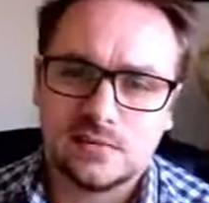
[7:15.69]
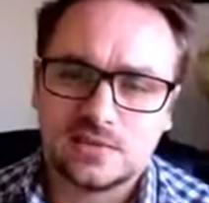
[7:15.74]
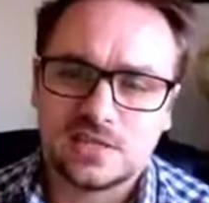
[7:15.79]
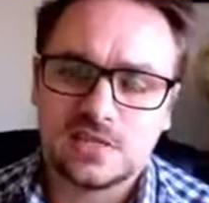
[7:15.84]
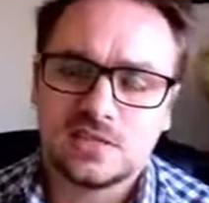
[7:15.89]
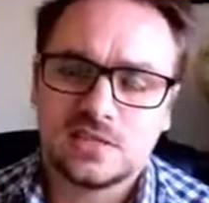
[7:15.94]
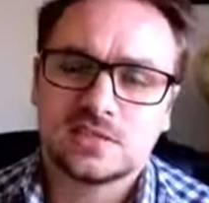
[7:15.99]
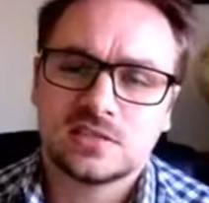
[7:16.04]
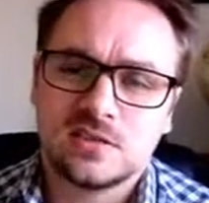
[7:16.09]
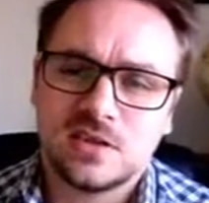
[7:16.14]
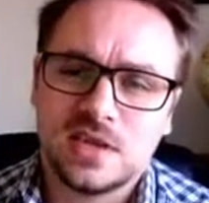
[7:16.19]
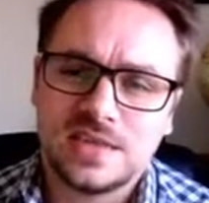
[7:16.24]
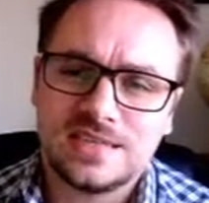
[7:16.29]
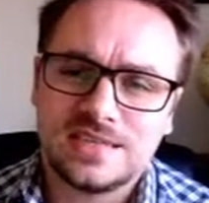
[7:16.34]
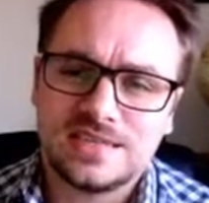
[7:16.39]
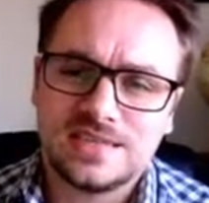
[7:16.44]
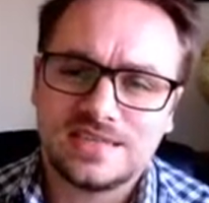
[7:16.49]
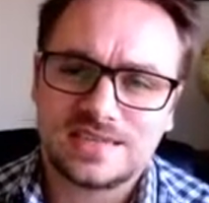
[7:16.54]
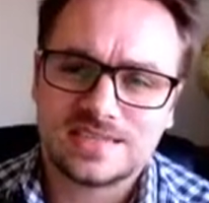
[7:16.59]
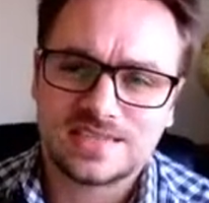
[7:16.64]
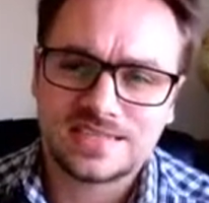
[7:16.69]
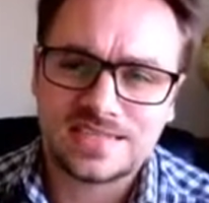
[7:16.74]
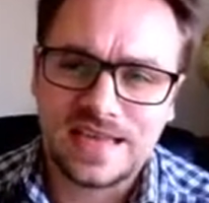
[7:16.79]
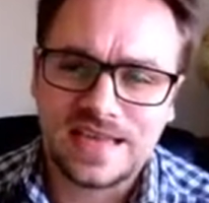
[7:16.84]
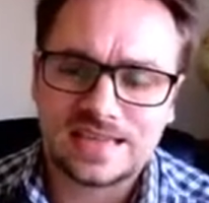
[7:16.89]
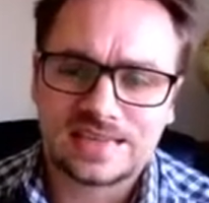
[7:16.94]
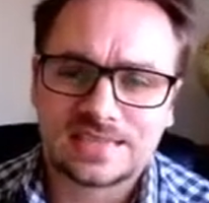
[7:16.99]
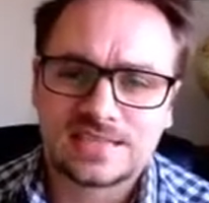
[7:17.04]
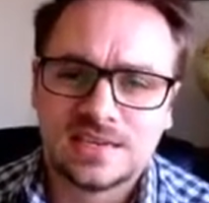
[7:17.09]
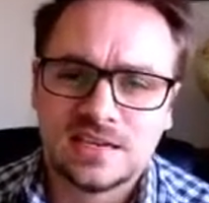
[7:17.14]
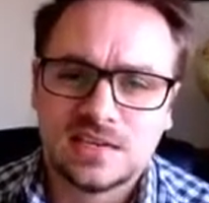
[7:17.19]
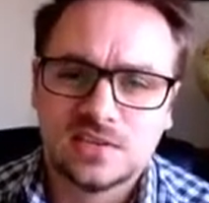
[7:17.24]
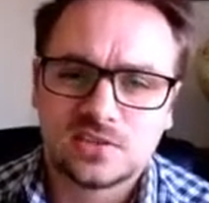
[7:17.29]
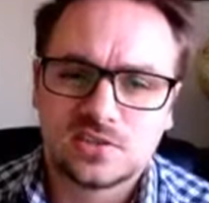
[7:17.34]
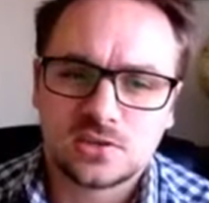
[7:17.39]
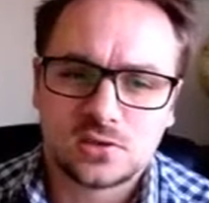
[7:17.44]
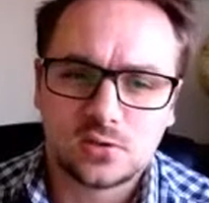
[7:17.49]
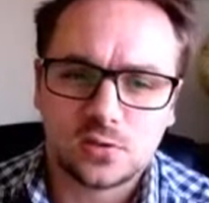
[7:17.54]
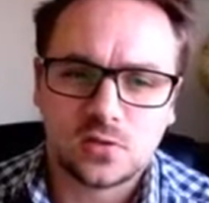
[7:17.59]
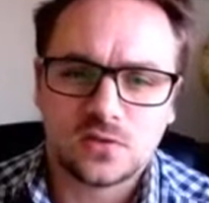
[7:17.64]
Is it set
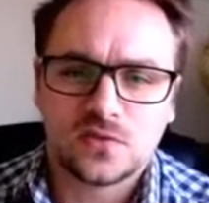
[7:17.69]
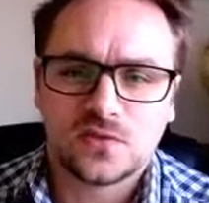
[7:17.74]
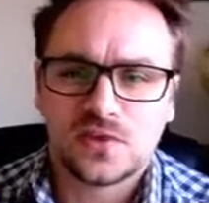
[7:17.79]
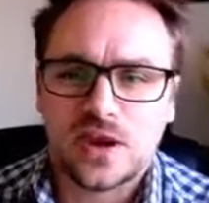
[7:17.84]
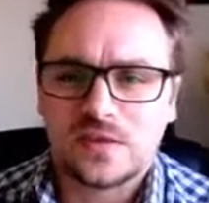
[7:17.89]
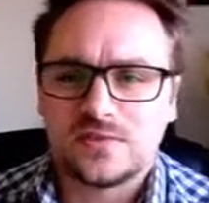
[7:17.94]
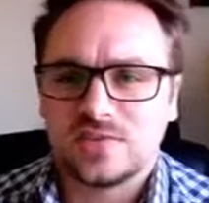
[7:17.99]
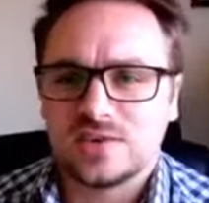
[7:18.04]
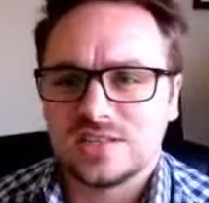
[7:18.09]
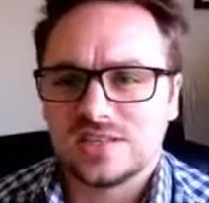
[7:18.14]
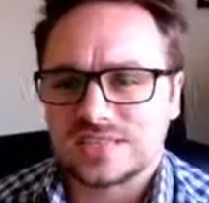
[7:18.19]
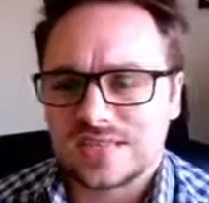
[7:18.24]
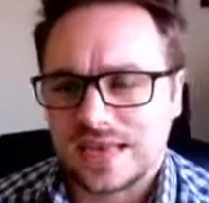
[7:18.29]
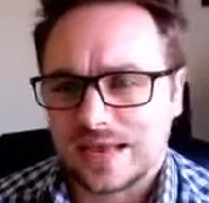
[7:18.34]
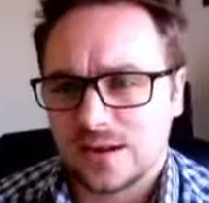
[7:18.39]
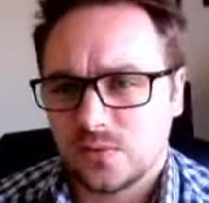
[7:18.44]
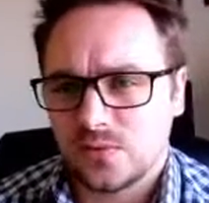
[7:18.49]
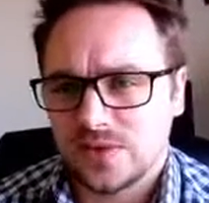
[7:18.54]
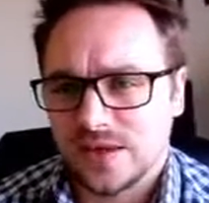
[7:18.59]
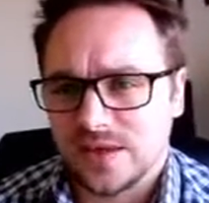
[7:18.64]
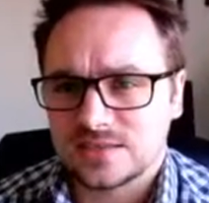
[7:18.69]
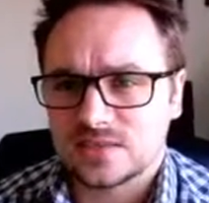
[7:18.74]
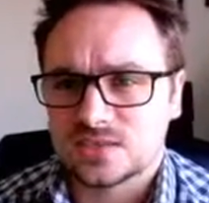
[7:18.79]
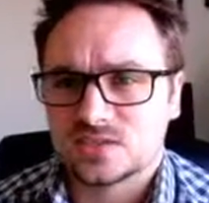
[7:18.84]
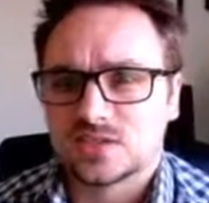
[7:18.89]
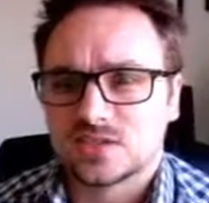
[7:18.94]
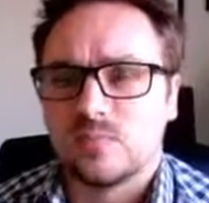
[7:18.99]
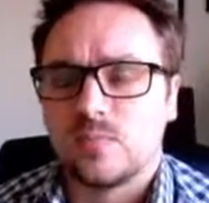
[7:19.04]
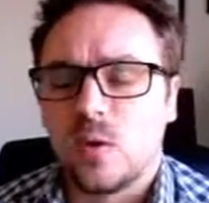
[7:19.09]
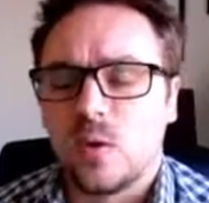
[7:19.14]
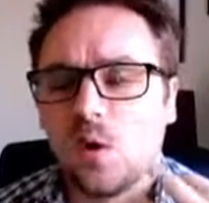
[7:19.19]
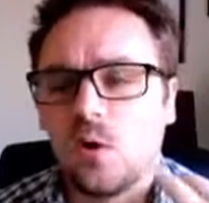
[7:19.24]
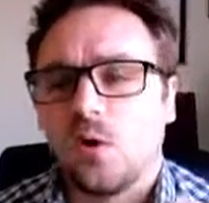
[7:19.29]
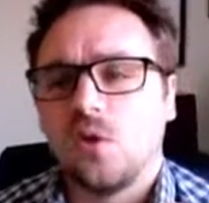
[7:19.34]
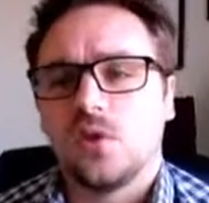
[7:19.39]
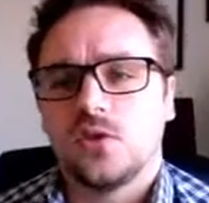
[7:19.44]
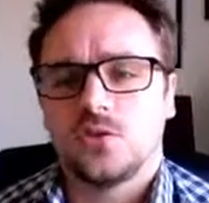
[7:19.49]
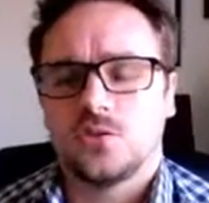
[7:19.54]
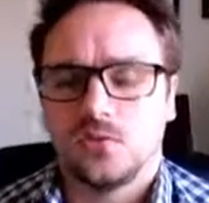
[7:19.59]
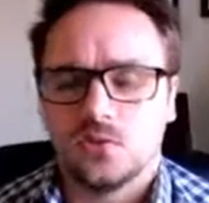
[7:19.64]
to look for evidence out there to
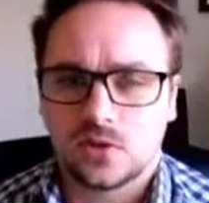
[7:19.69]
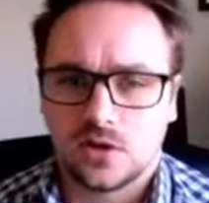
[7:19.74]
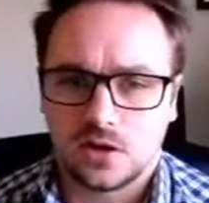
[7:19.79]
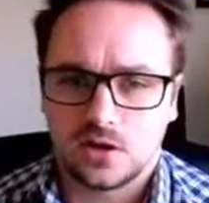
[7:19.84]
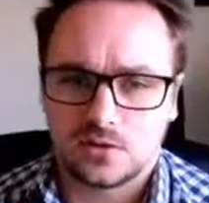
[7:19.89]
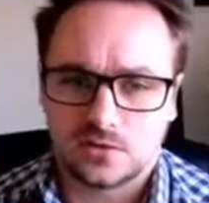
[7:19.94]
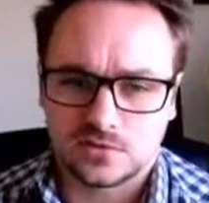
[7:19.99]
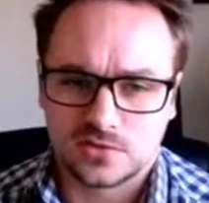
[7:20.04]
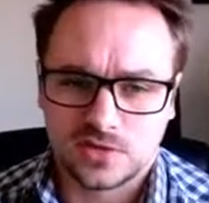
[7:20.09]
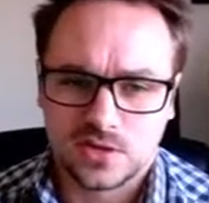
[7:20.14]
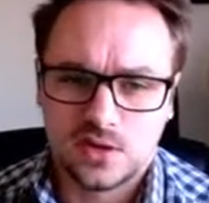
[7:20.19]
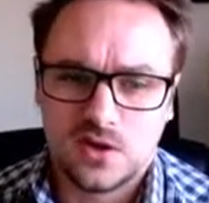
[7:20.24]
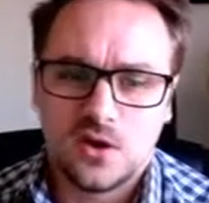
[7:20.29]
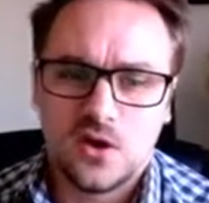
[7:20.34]
support your goals,